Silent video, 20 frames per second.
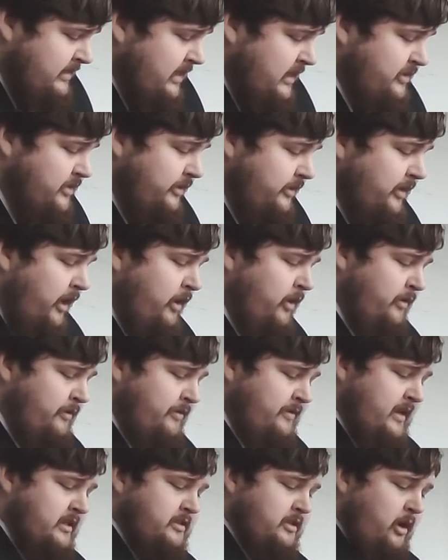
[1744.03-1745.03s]
says, "Lo,
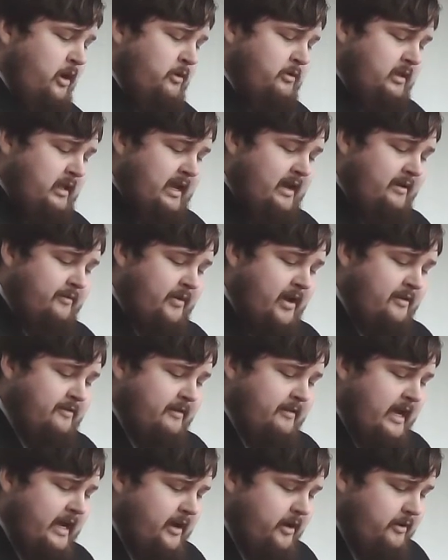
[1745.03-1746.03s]
this only have I
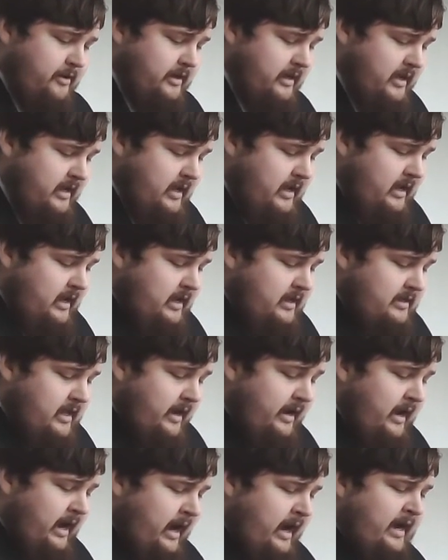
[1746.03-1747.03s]
found,
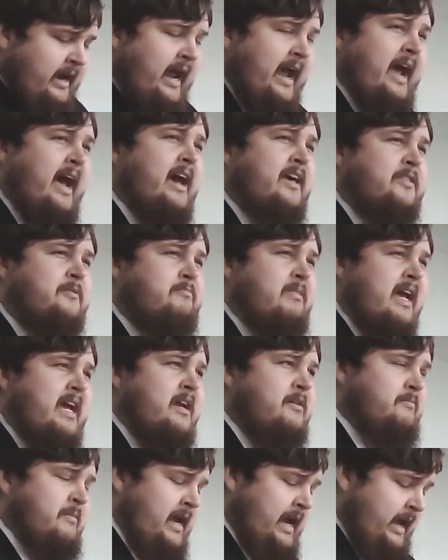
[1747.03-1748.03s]
that God hath
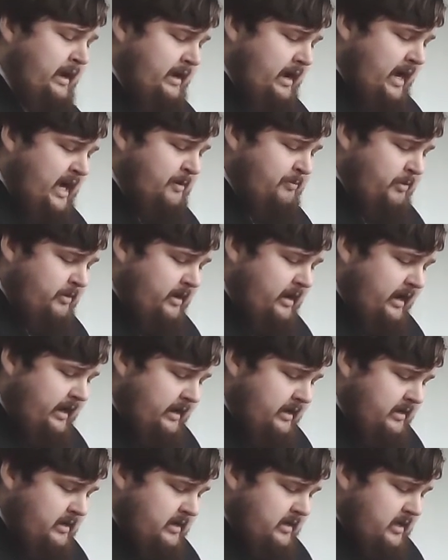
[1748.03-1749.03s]
made man
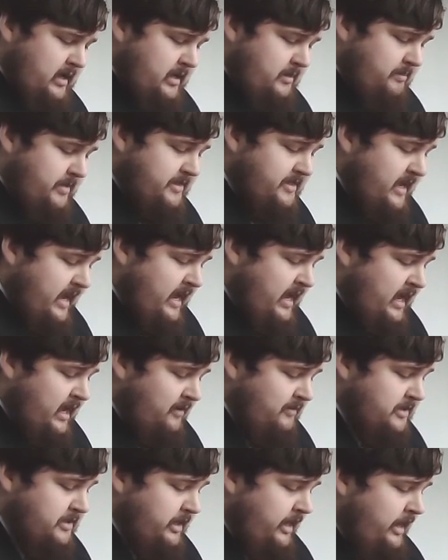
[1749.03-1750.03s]
upright, but they
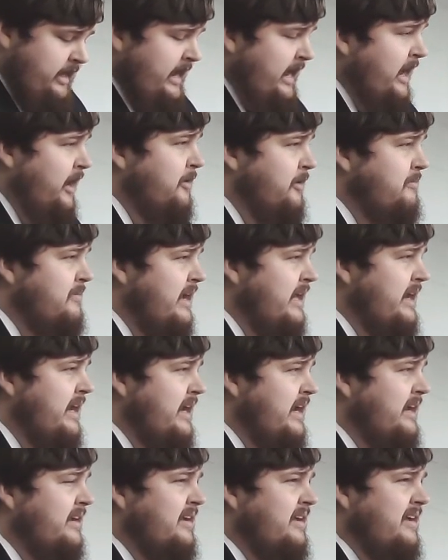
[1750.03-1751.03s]
have sought out
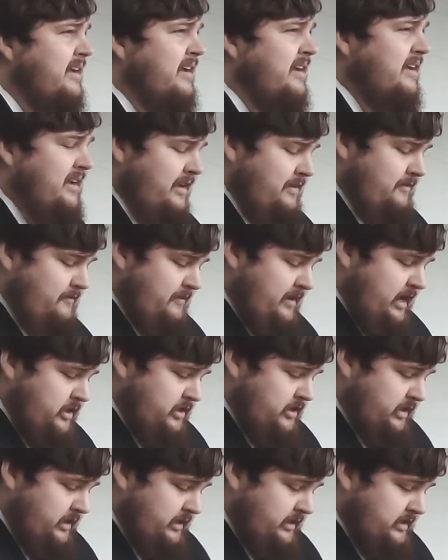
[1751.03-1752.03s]
many
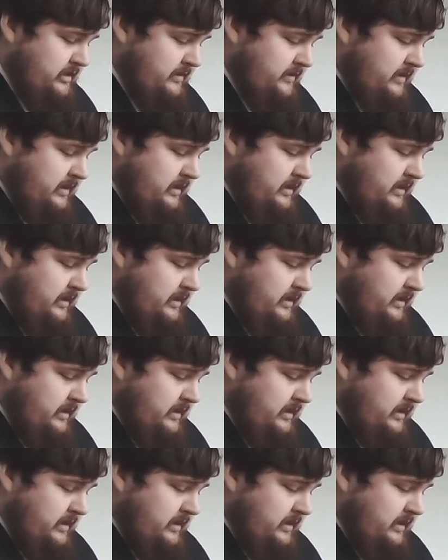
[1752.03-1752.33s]
inventions."